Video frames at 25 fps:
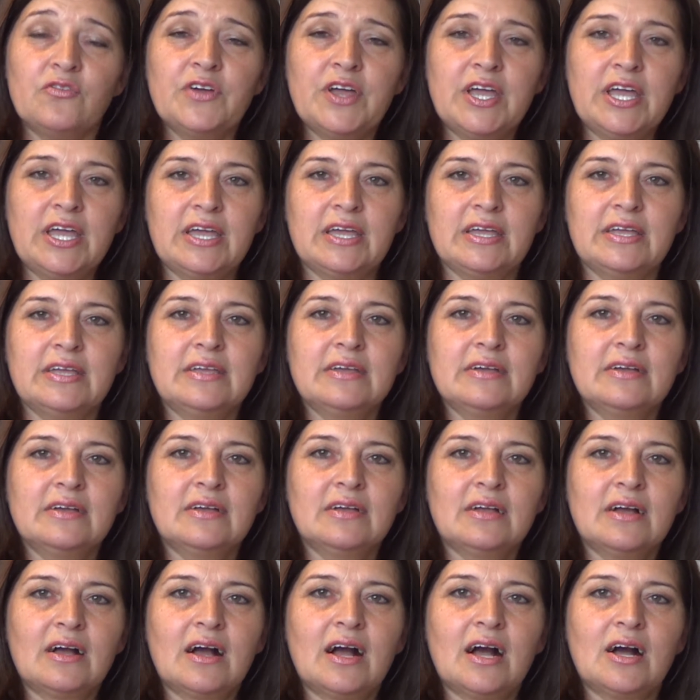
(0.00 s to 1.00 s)
way
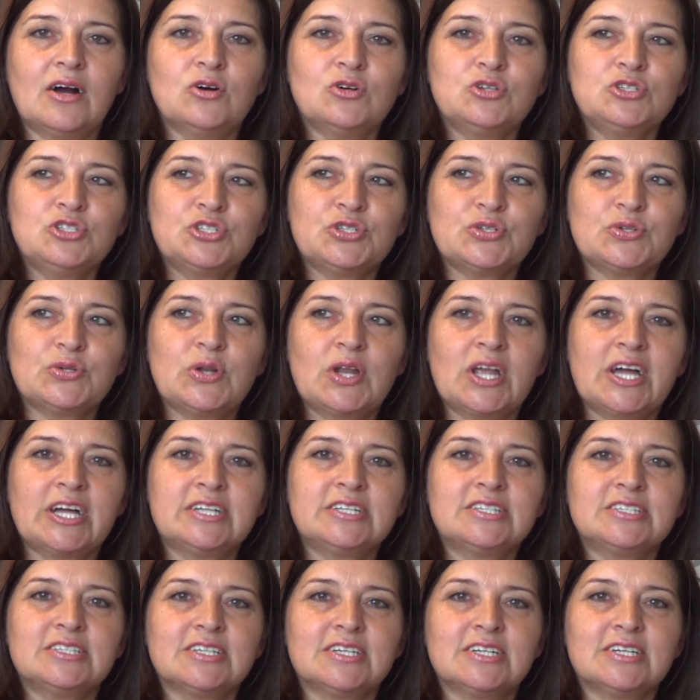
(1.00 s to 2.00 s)
how to
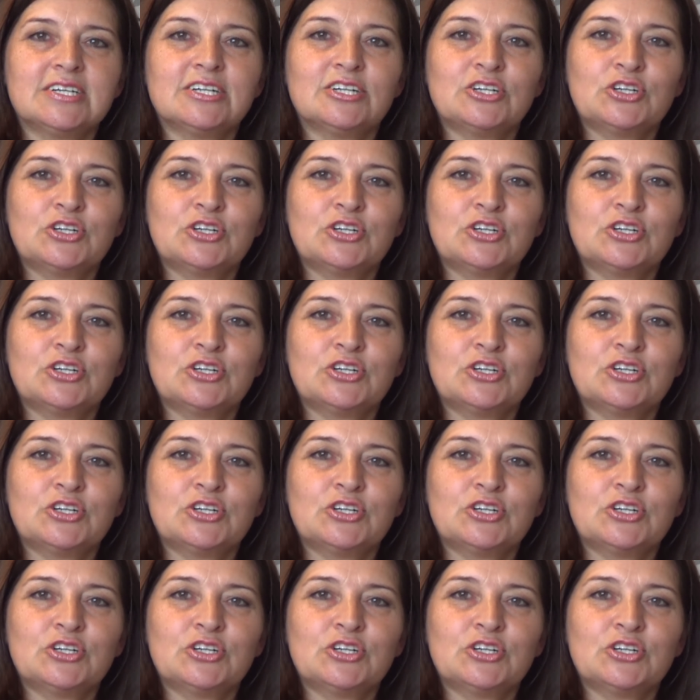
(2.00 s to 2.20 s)
let